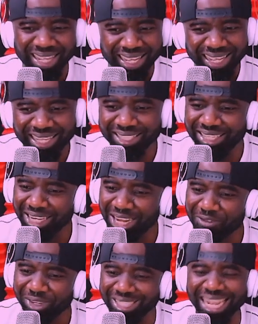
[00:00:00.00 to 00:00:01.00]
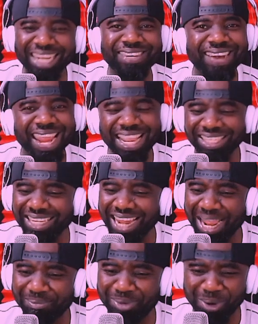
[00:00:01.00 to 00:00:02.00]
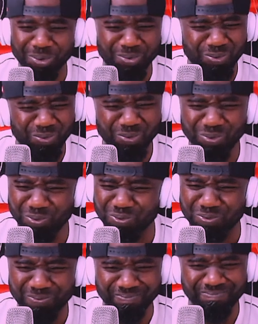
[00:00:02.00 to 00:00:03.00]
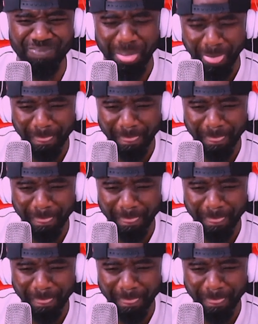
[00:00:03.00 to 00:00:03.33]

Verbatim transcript: His deliveries are crazy. Like, bro. That